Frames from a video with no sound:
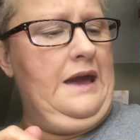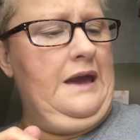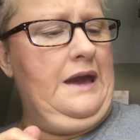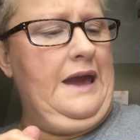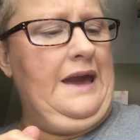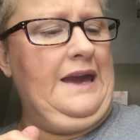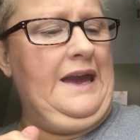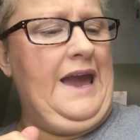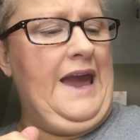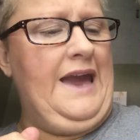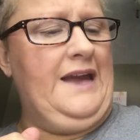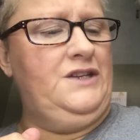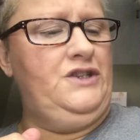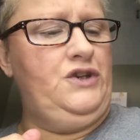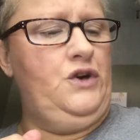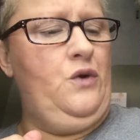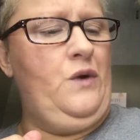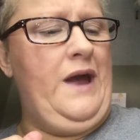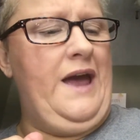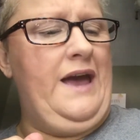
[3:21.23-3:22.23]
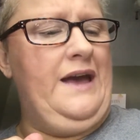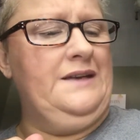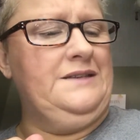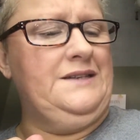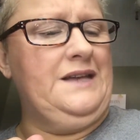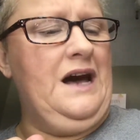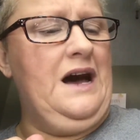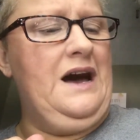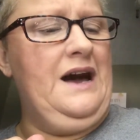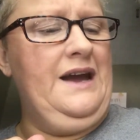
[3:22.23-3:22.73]

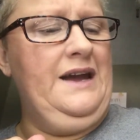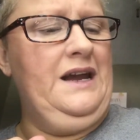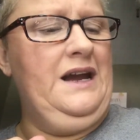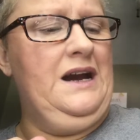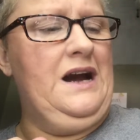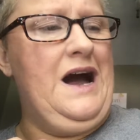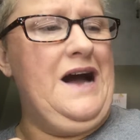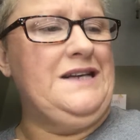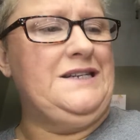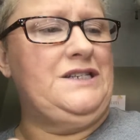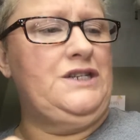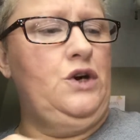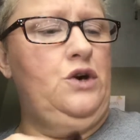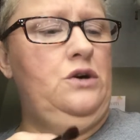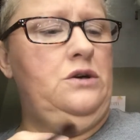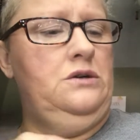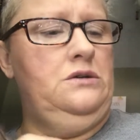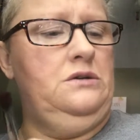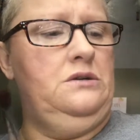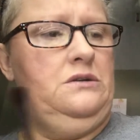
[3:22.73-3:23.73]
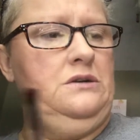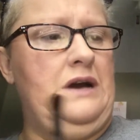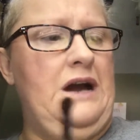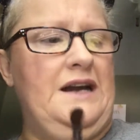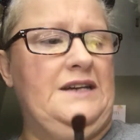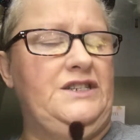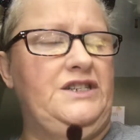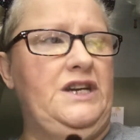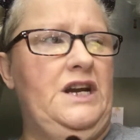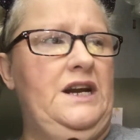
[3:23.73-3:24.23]
AHOSI,
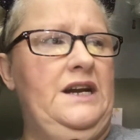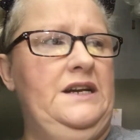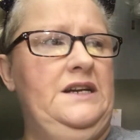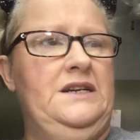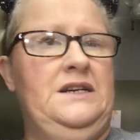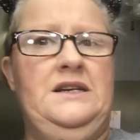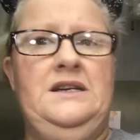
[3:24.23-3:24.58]
Eyeshy.